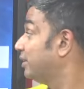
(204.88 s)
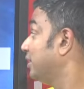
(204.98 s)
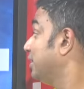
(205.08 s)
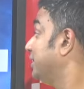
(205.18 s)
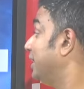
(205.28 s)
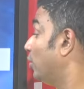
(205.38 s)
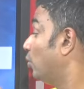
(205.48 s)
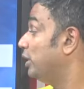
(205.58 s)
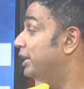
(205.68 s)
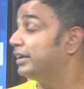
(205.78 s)
they'll
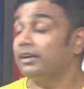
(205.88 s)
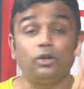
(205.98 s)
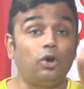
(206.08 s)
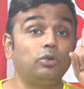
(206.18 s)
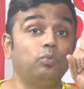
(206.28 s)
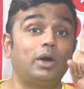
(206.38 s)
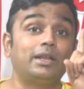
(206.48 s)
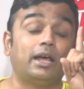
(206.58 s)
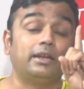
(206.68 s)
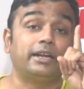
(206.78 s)
only get on 1
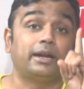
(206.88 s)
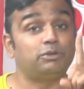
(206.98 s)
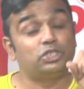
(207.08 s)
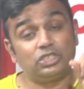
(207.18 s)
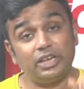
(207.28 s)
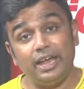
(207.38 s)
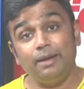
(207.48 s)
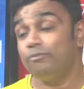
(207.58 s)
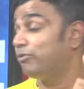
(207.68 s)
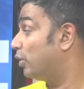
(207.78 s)
uncapped.
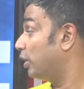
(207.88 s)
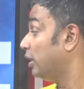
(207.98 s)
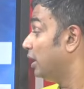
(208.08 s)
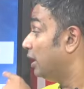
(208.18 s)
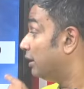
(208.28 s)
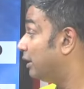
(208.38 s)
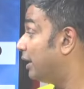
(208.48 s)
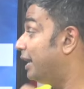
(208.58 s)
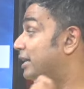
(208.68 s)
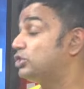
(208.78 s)
Same for
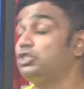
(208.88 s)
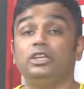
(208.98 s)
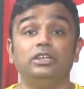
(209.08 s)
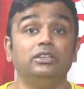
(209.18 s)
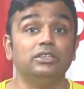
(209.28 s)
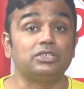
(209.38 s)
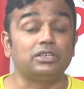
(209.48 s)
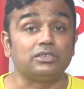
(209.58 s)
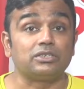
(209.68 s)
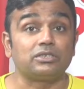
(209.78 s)
LSG in this
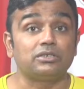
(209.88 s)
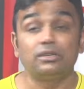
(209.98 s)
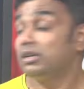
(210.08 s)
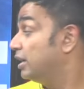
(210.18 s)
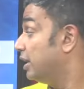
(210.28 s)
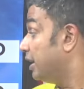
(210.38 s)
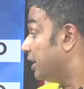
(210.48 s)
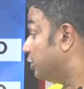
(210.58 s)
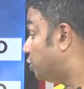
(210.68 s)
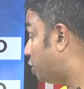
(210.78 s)
case.
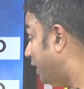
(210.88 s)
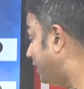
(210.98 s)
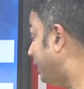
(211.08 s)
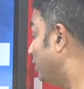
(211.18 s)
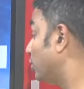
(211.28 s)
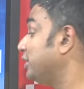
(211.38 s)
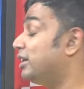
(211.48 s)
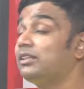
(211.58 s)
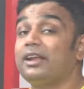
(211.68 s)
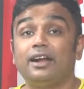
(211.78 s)
GT on the
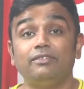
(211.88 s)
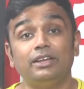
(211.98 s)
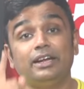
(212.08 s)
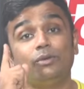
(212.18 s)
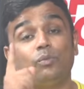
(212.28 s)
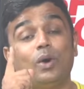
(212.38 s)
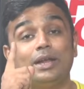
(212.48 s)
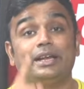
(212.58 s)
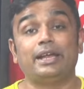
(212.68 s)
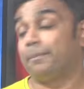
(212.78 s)
other hand will get
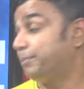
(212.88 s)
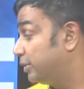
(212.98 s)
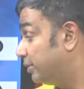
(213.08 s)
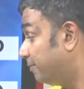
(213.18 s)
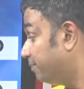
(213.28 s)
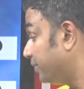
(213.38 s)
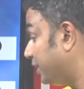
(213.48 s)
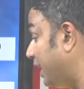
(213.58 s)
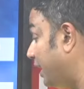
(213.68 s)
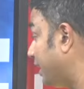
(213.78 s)
1 capped.
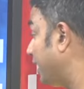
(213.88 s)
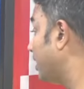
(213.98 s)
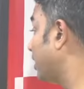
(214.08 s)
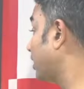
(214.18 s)
KKR,